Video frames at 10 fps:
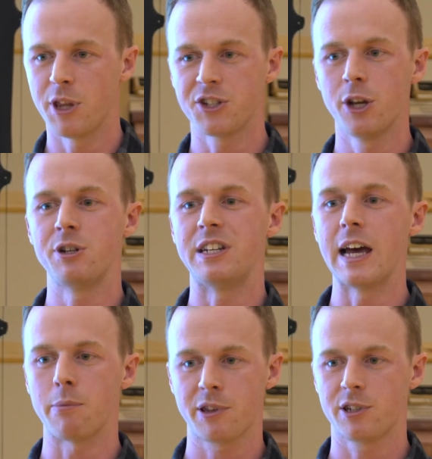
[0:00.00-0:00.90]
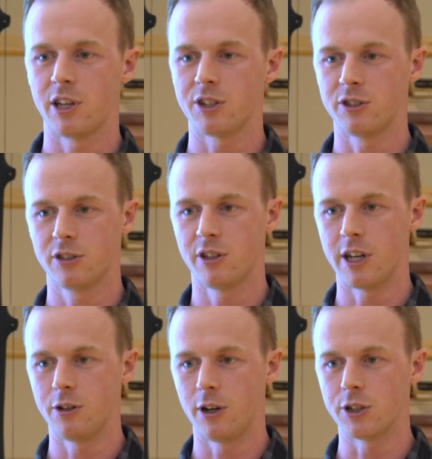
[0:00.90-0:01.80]
but there's no depth
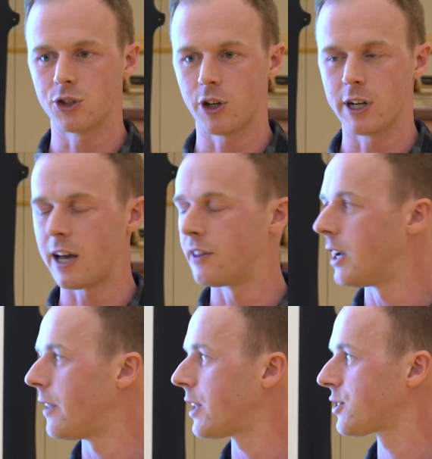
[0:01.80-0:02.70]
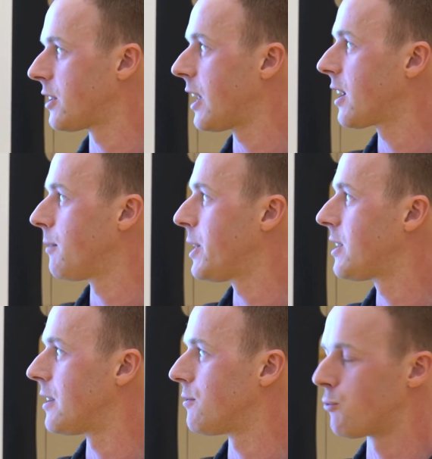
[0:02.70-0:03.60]
to their knowledge, right? And that can
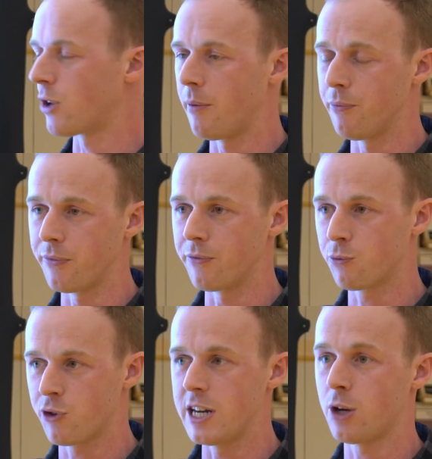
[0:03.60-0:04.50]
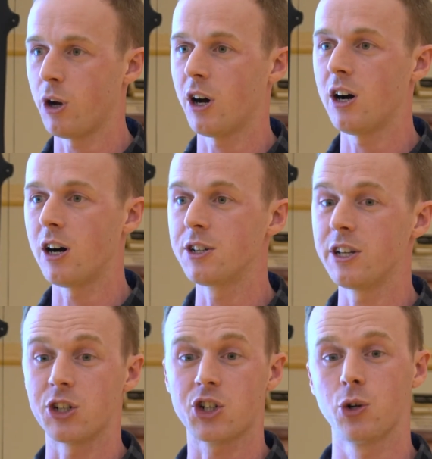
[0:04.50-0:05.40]
make it really quite
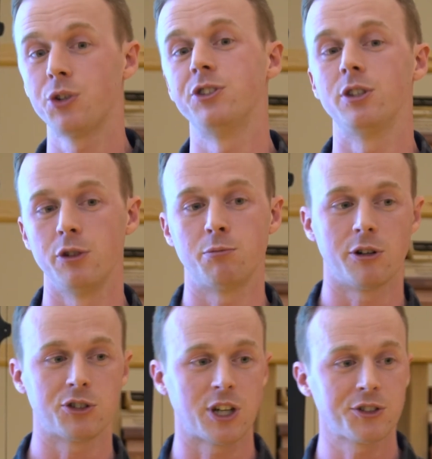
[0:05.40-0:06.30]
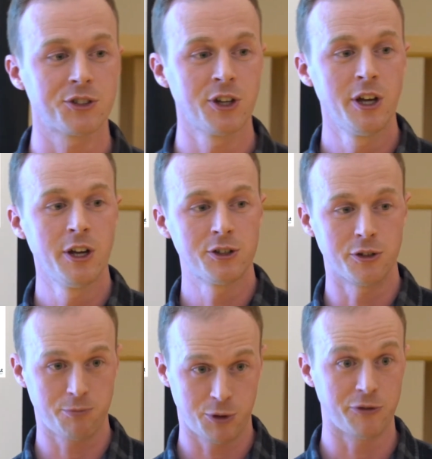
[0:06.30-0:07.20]
hard in a short interview process
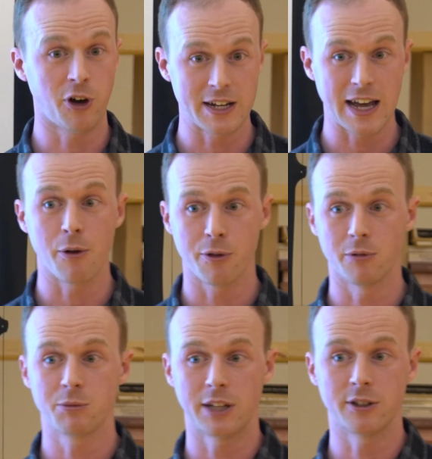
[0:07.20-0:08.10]
to find out the